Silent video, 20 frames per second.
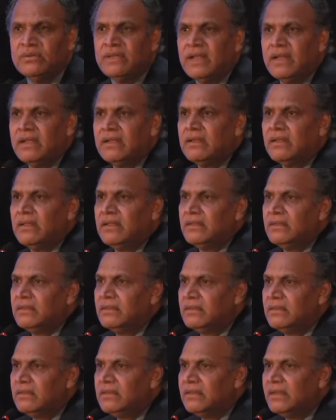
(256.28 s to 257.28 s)
that
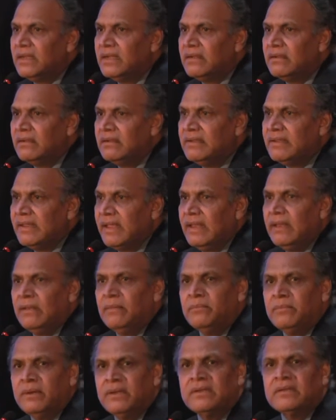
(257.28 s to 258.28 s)
in greater
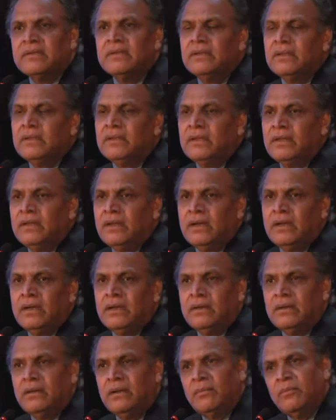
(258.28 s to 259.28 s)
detail, but
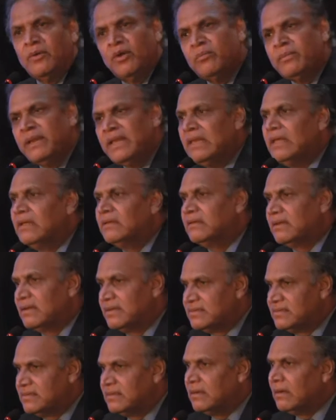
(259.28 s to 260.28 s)
among many of the
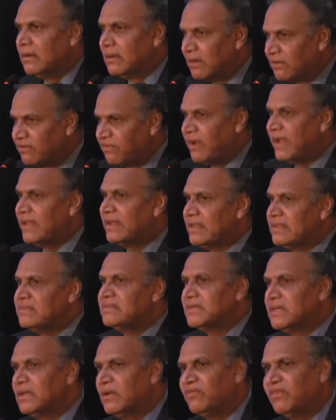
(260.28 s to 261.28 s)
reasons,
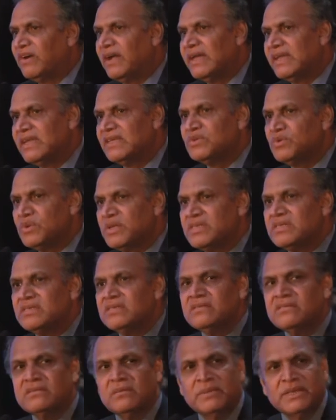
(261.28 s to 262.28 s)
underfinancing of higher education
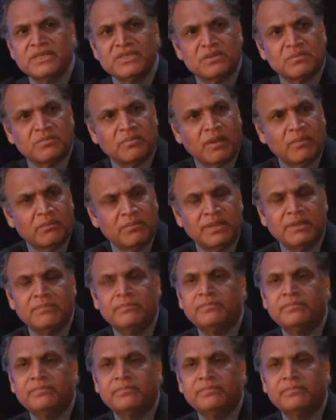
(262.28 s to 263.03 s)
is the major problem.